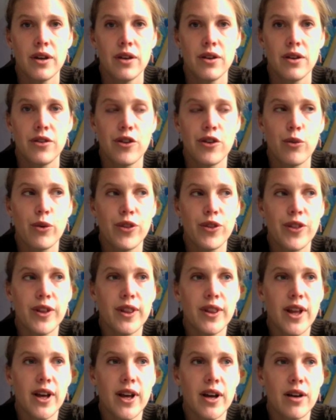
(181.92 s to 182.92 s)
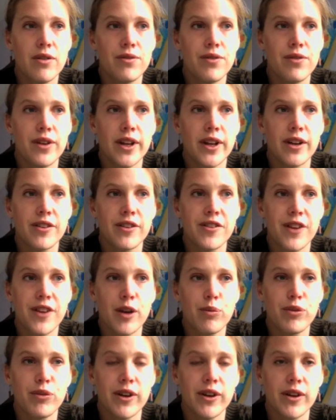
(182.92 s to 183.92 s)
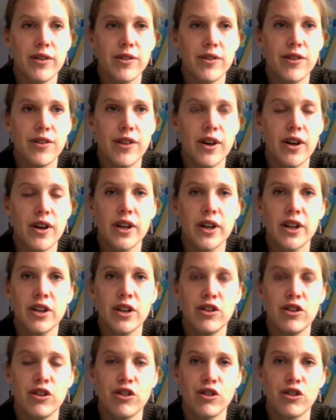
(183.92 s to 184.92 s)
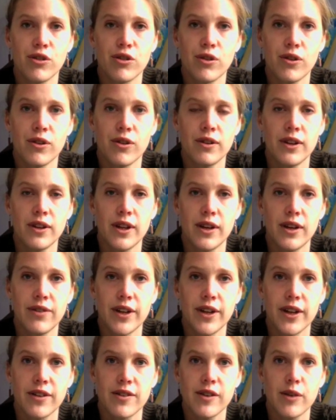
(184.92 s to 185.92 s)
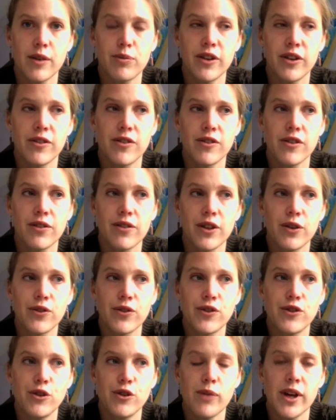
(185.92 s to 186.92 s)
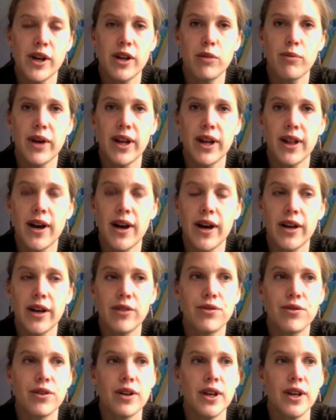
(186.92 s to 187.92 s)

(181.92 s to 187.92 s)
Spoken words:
So, with the love and acceptance, the unconditional love and acceptance of those two men in my life,